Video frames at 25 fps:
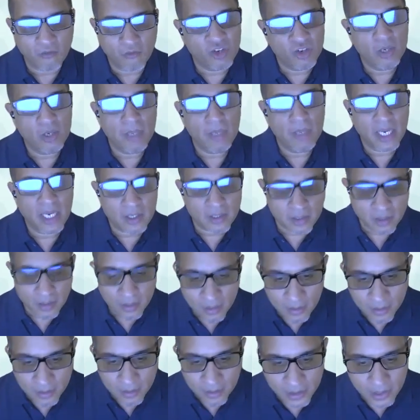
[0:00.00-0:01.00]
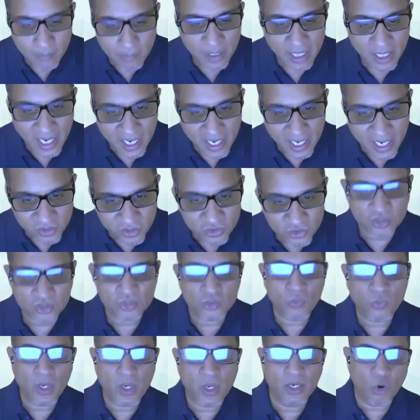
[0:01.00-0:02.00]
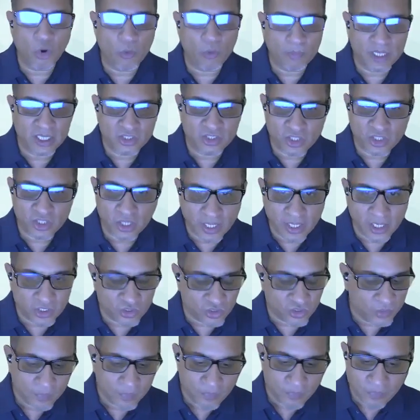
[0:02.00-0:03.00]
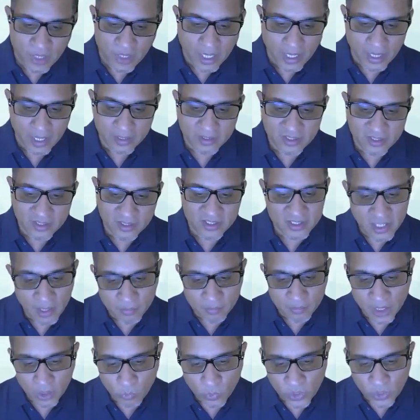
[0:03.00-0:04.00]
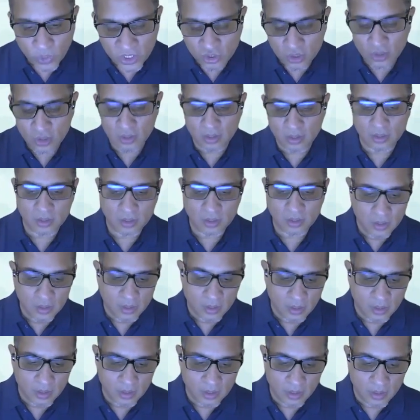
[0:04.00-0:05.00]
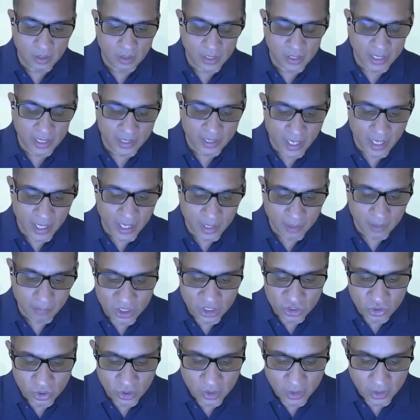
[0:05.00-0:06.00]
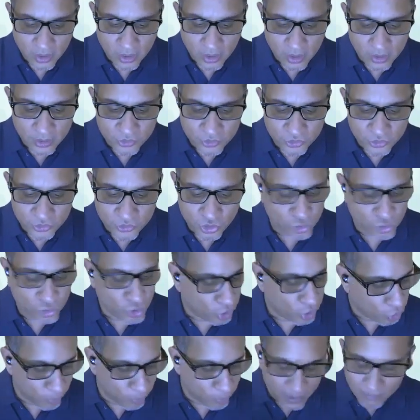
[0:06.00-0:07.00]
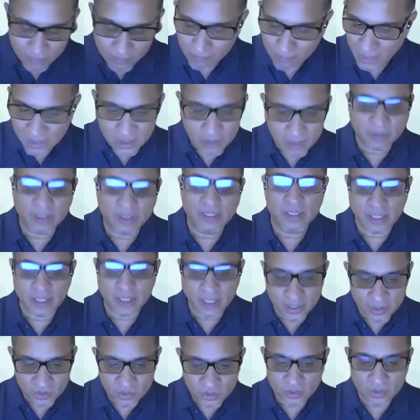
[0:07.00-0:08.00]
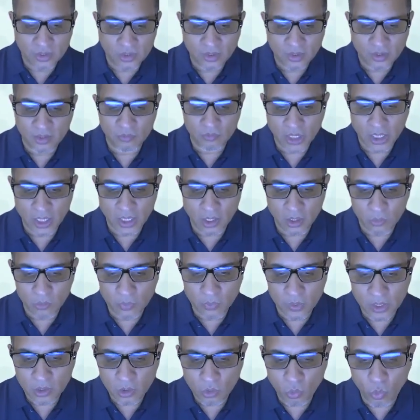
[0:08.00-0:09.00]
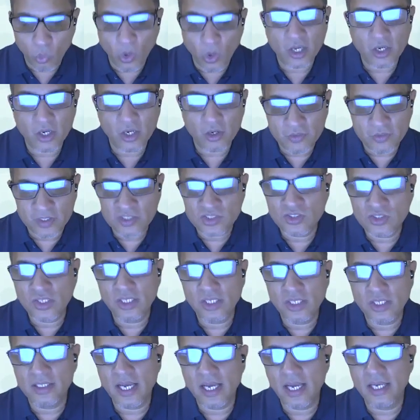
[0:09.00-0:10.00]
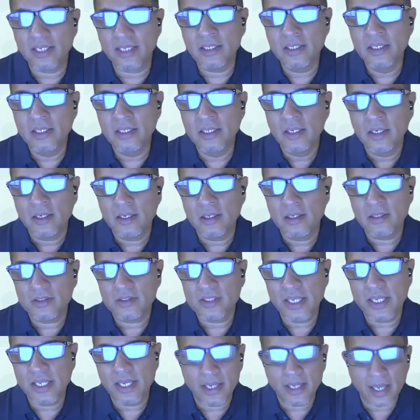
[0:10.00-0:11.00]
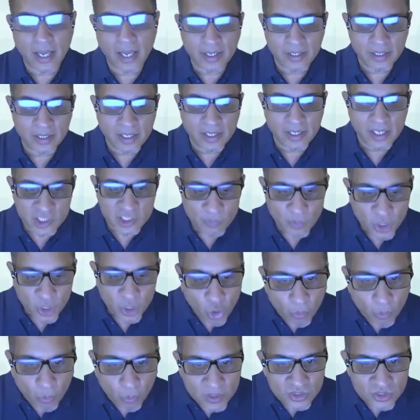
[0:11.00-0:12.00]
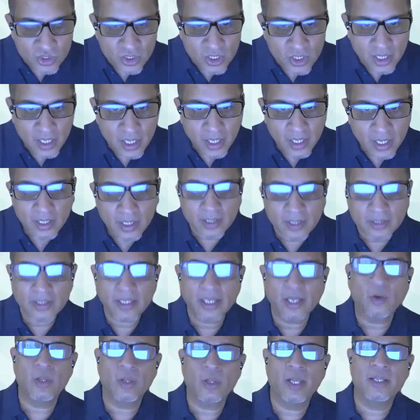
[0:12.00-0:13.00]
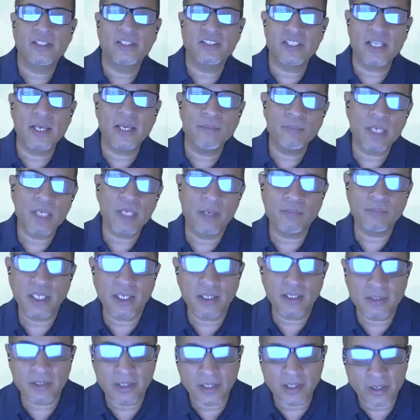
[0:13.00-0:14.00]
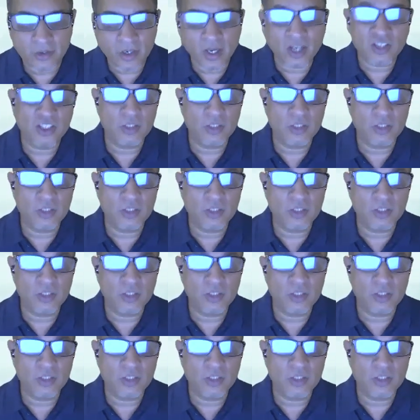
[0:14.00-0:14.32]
free mail email addresses while opening tickets. And this is something which, again, Anna mentioned, is do not open multiple tickets. We quite often see that, say, an ESP opens a ticket and they at the same time tell their